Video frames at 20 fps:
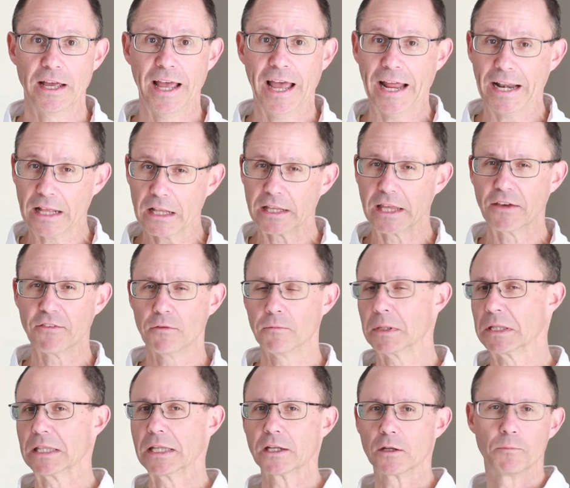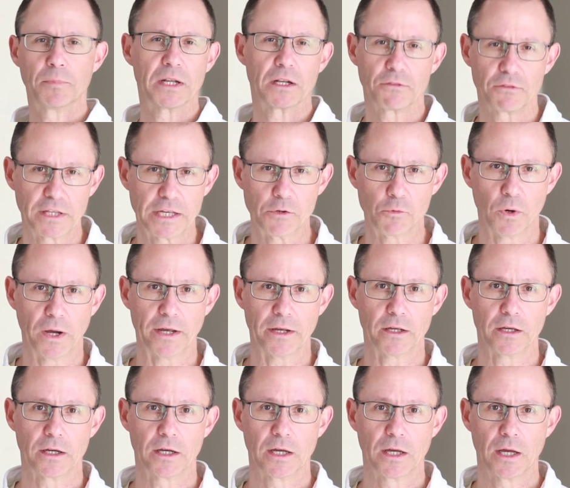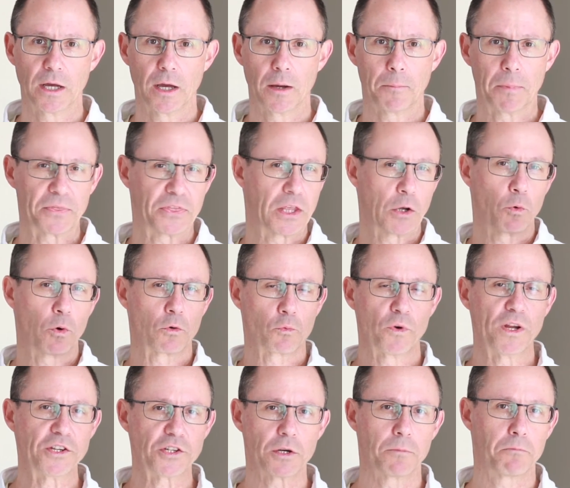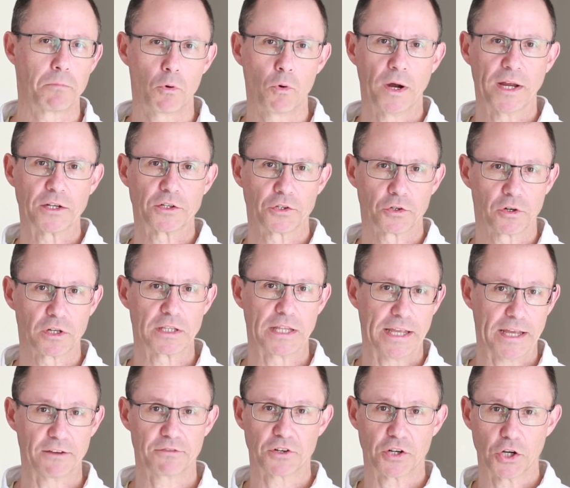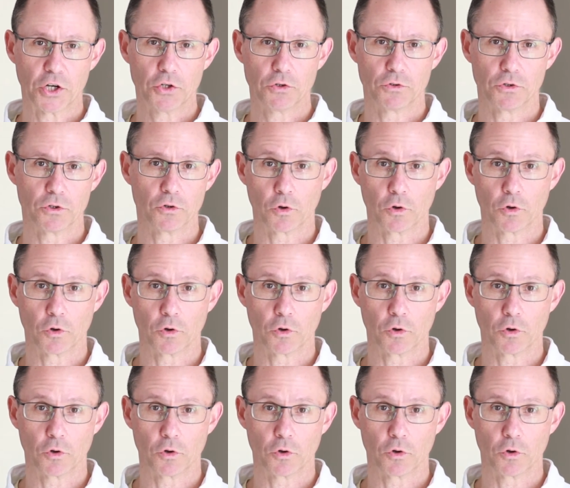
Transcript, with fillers: And he'll give him a little bit of leeway. But there will reach a point during the afternoon